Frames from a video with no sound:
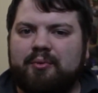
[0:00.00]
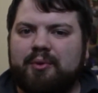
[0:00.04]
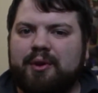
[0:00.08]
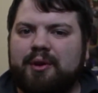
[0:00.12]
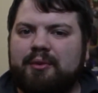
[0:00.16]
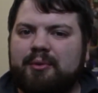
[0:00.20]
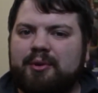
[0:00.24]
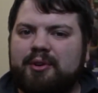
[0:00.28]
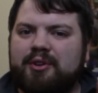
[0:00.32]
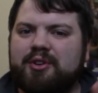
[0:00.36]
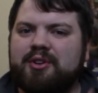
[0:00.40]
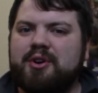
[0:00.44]
we
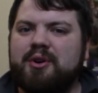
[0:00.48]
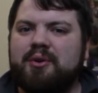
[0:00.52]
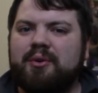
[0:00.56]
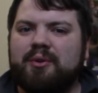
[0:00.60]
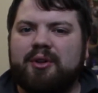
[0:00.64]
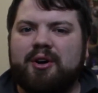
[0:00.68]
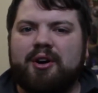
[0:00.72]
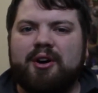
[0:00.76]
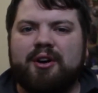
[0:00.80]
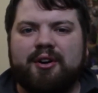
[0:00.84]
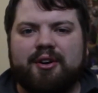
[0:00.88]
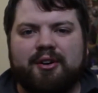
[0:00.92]
were no
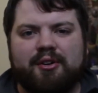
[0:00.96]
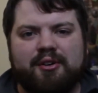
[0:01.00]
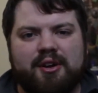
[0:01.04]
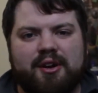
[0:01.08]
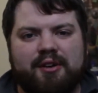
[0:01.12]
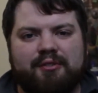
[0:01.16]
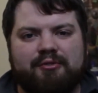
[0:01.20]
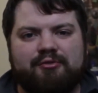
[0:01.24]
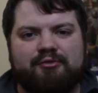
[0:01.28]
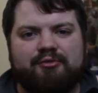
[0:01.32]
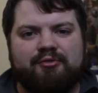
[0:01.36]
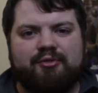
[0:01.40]
longer
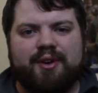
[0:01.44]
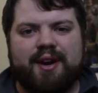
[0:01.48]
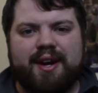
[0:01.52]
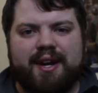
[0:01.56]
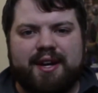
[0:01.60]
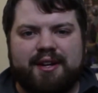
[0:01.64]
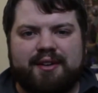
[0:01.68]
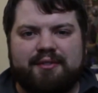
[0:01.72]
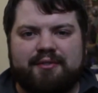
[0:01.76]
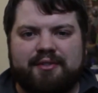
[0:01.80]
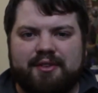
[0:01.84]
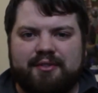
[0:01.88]

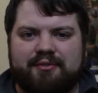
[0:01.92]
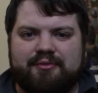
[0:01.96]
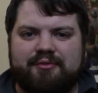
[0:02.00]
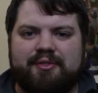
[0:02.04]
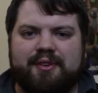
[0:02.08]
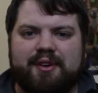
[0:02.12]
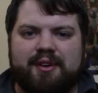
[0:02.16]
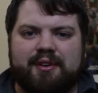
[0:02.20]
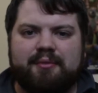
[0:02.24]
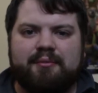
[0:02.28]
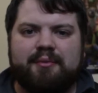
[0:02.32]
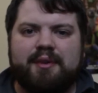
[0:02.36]
afraid of the
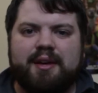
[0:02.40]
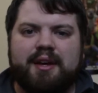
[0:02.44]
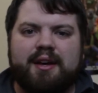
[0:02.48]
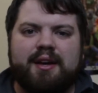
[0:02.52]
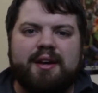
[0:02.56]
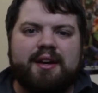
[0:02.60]
film.